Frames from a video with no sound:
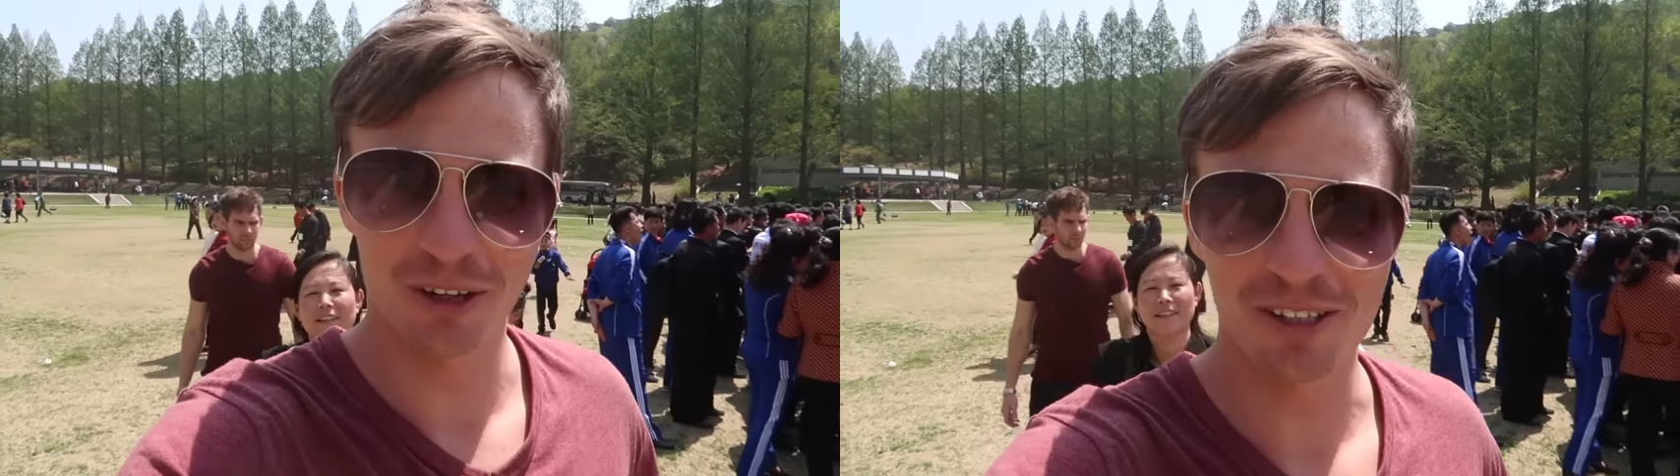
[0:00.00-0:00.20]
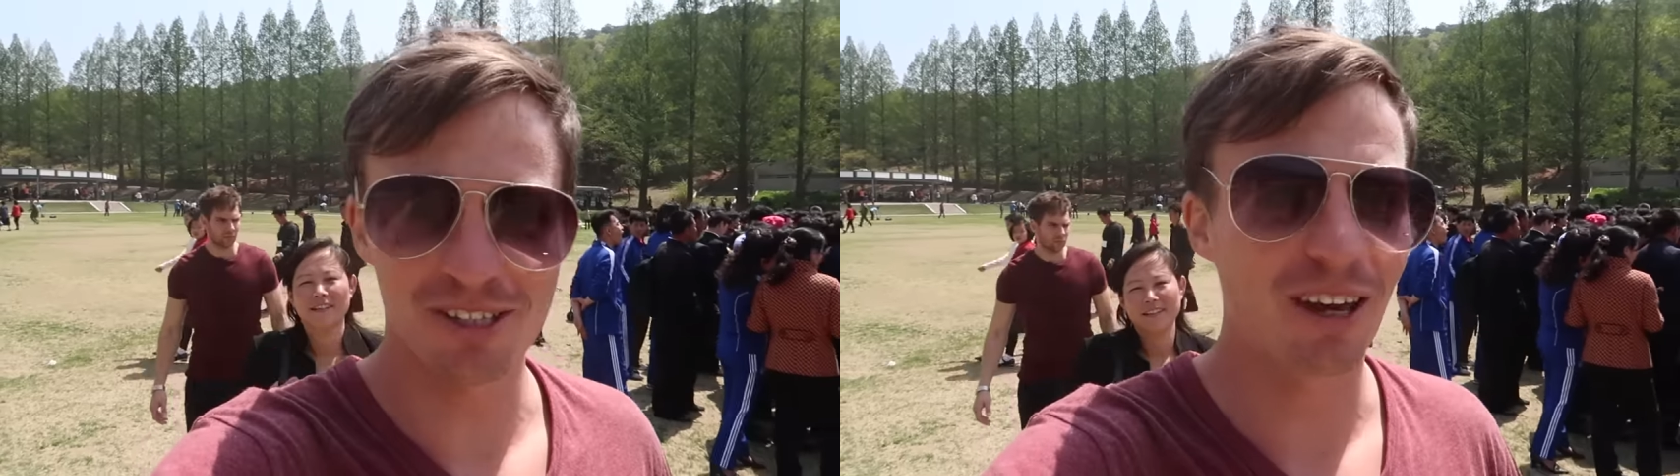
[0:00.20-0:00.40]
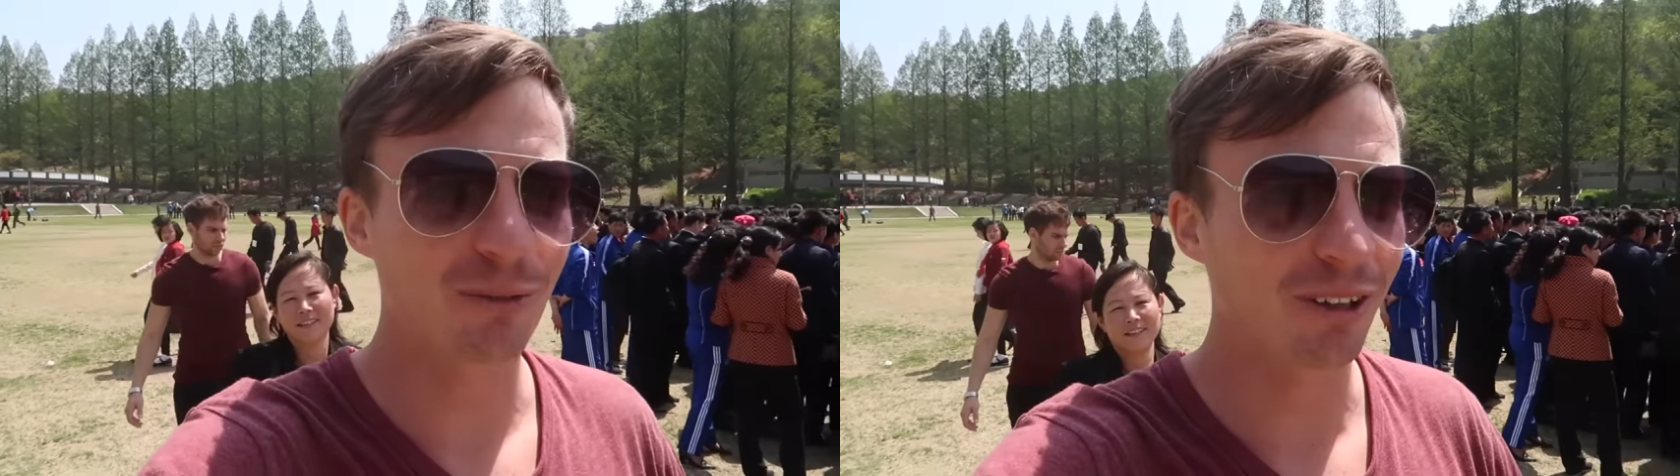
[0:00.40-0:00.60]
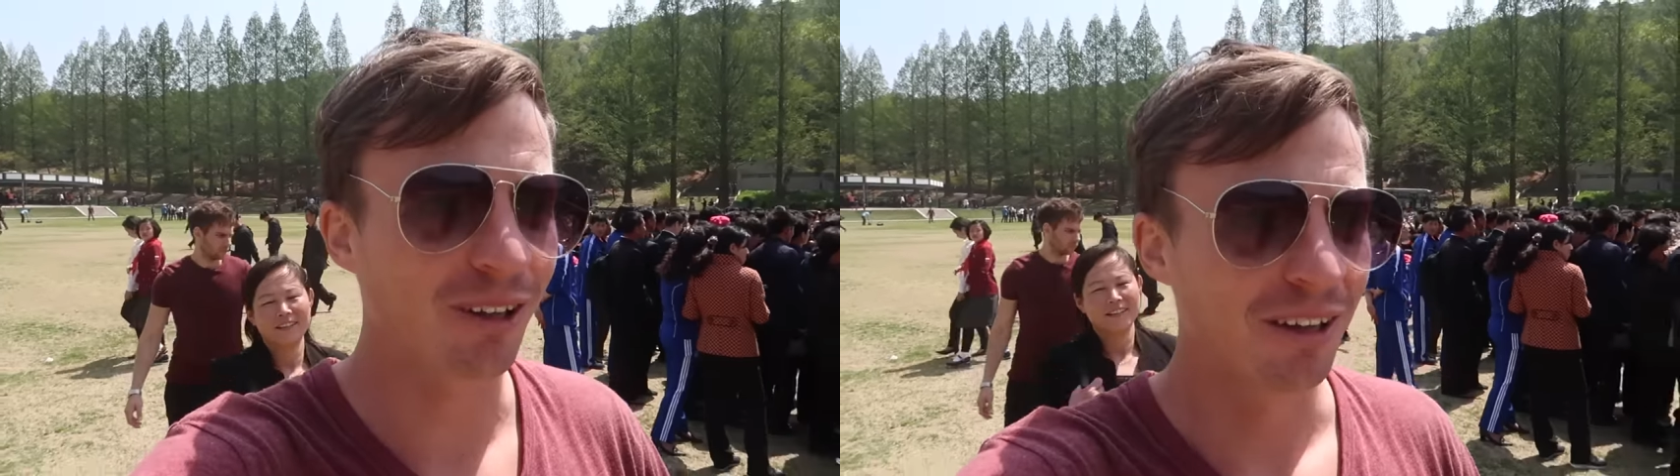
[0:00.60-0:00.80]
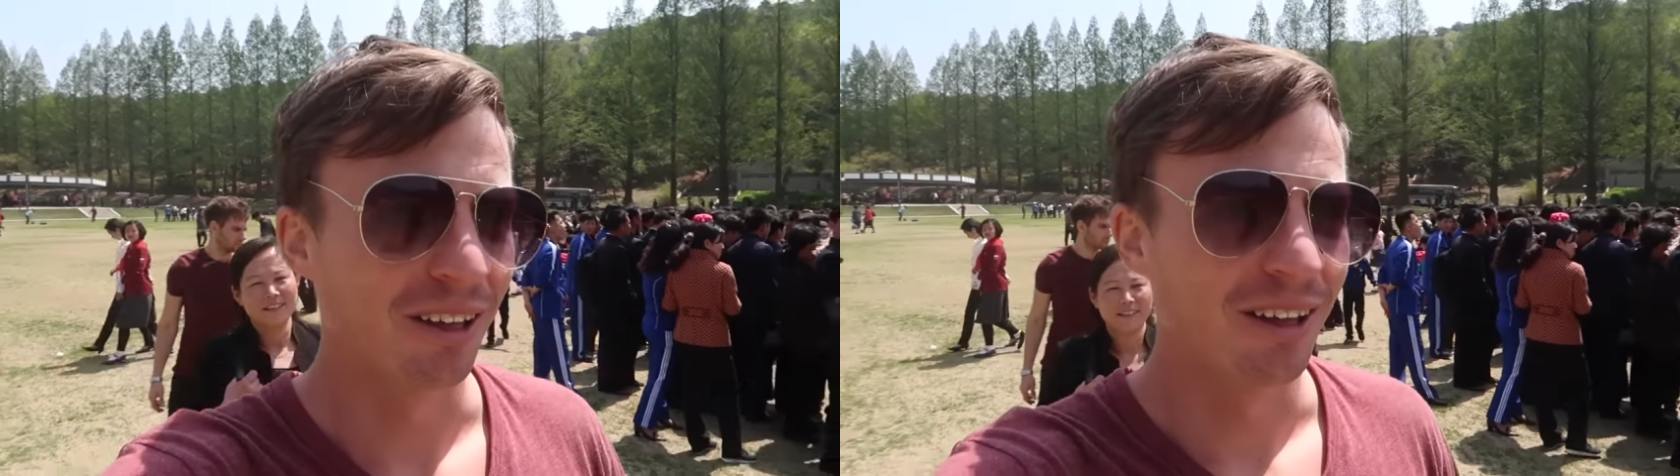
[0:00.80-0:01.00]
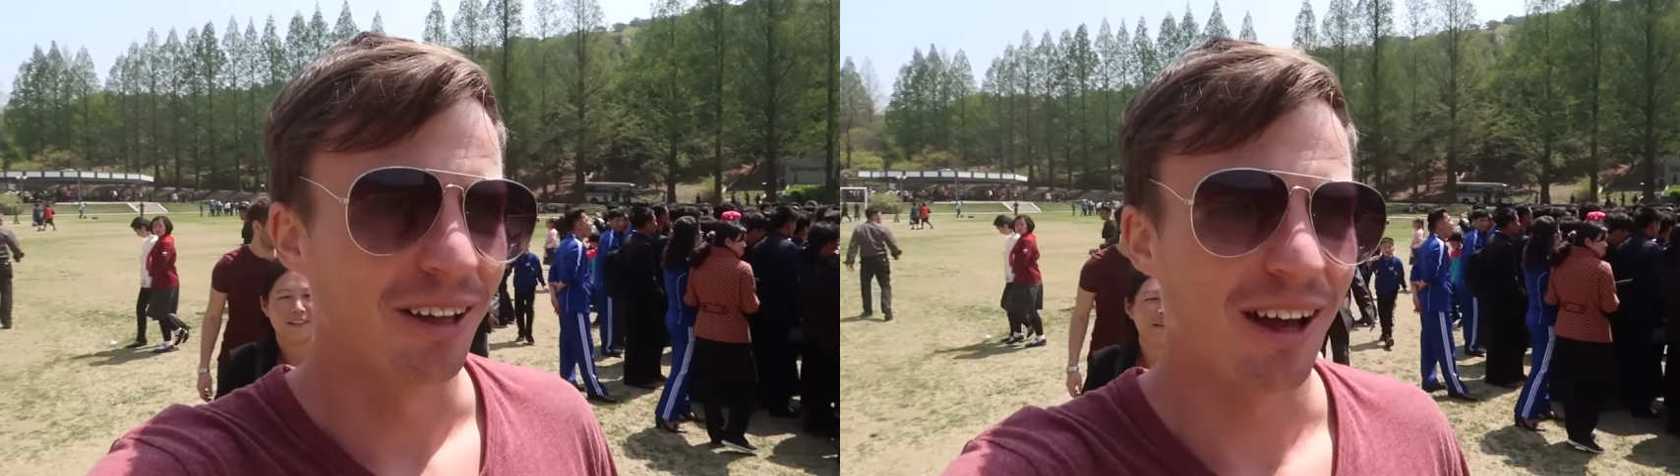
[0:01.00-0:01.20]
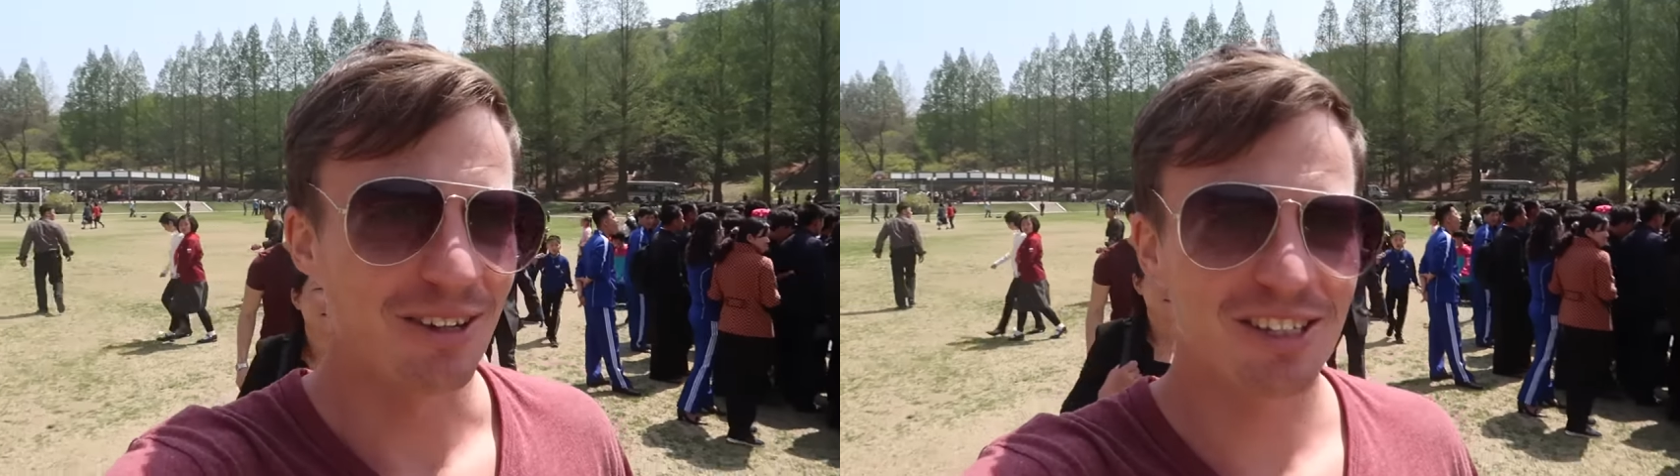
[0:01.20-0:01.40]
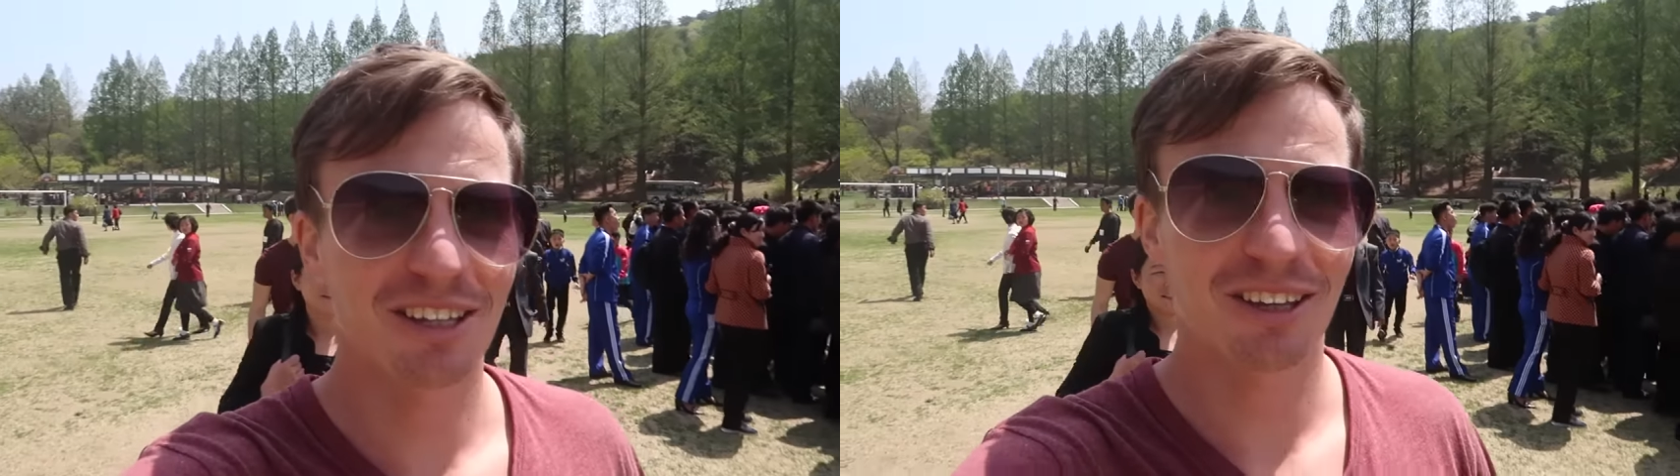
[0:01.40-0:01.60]
doing it together. That
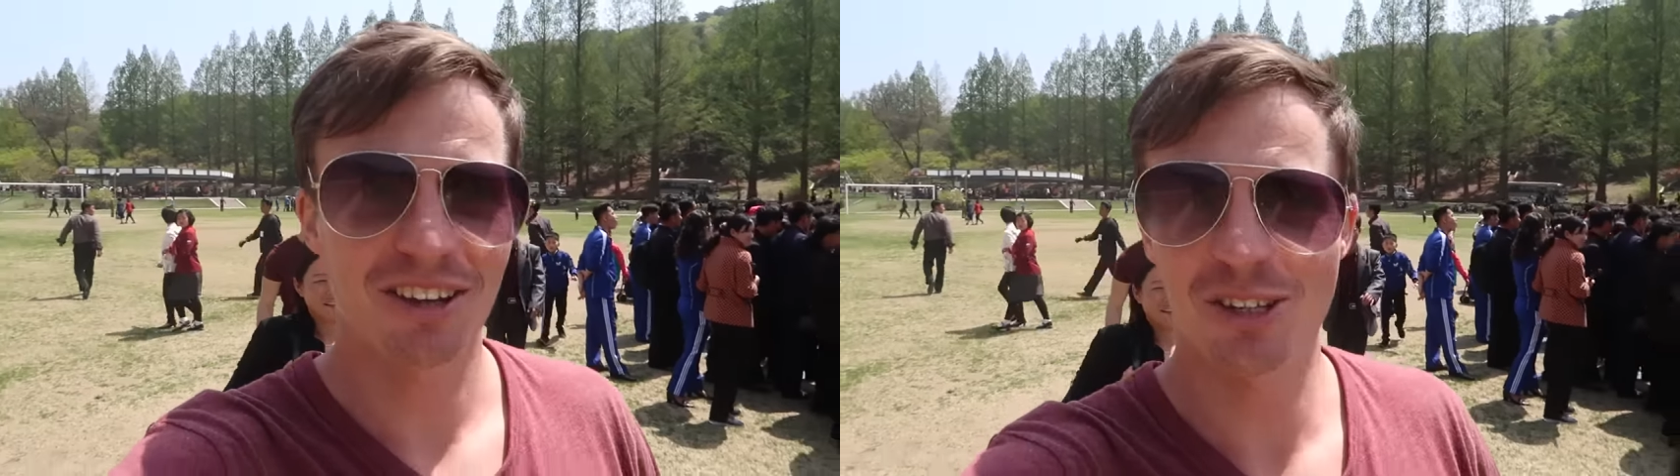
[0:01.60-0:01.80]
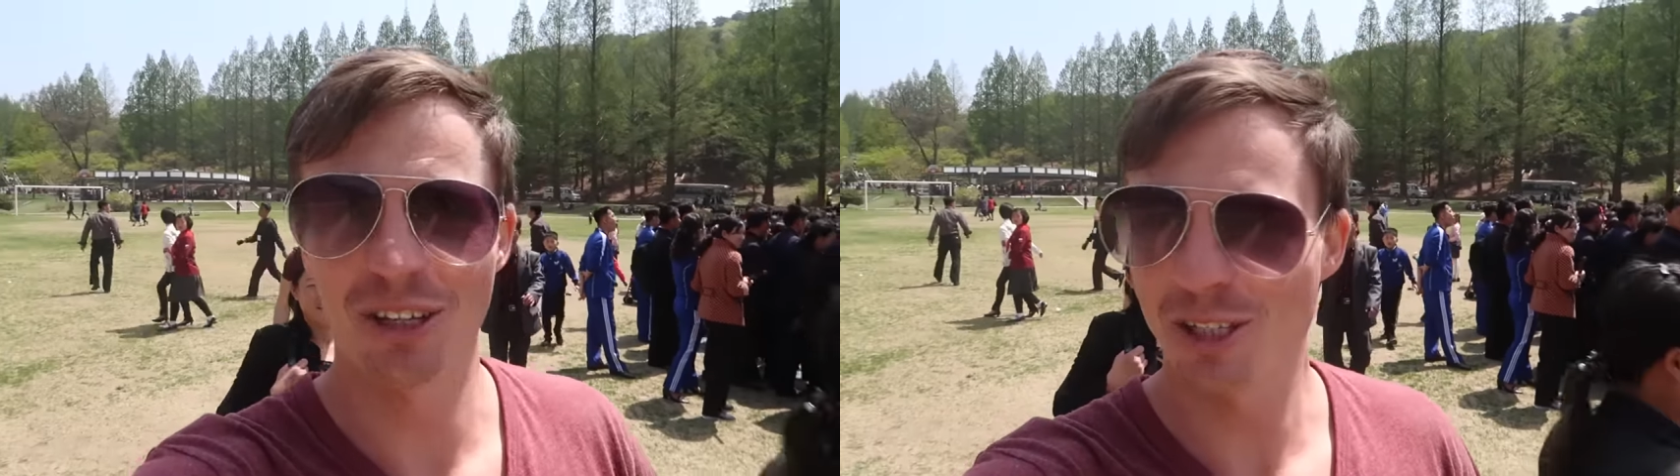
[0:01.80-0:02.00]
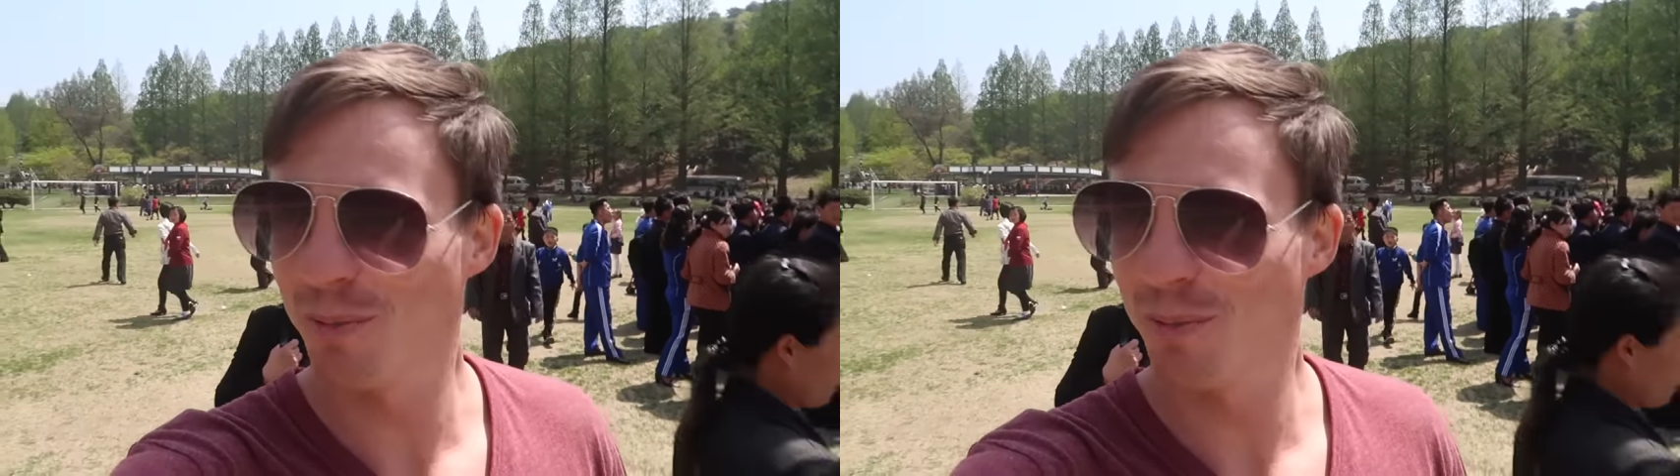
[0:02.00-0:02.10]
was a good